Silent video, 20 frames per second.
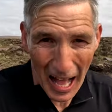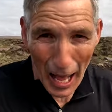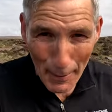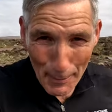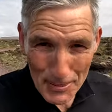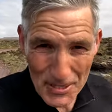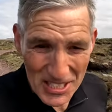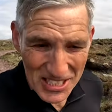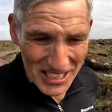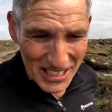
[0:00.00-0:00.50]

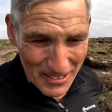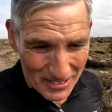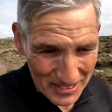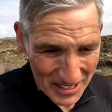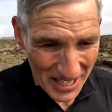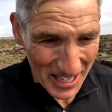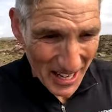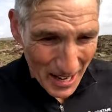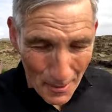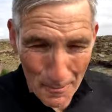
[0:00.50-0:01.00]

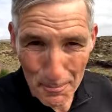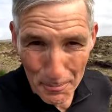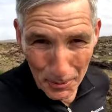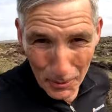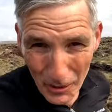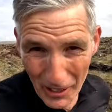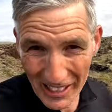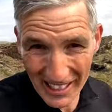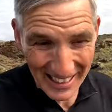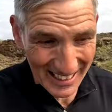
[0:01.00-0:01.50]
Absolutely
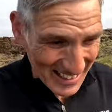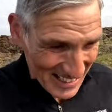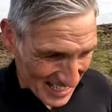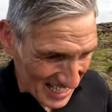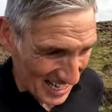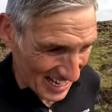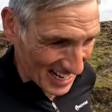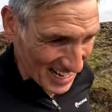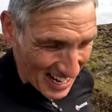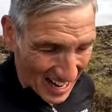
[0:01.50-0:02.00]

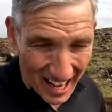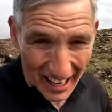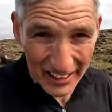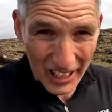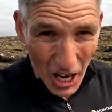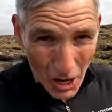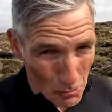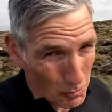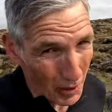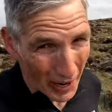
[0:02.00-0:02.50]
brilliant. I
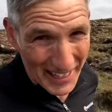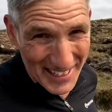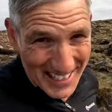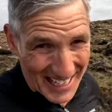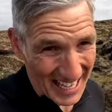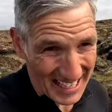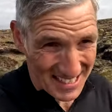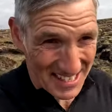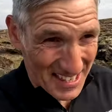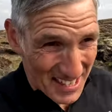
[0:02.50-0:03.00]
can't wait to
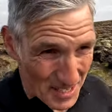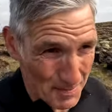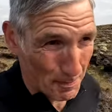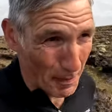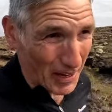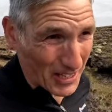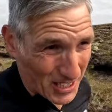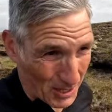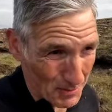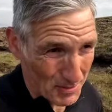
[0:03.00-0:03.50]
get to this
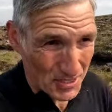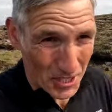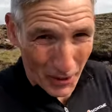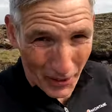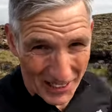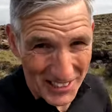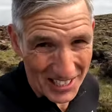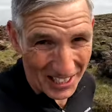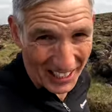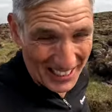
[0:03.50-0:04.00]
beach. I'm so
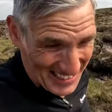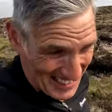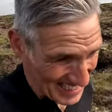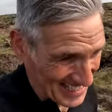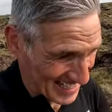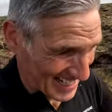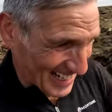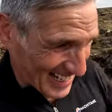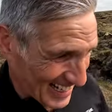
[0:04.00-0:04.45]
excited.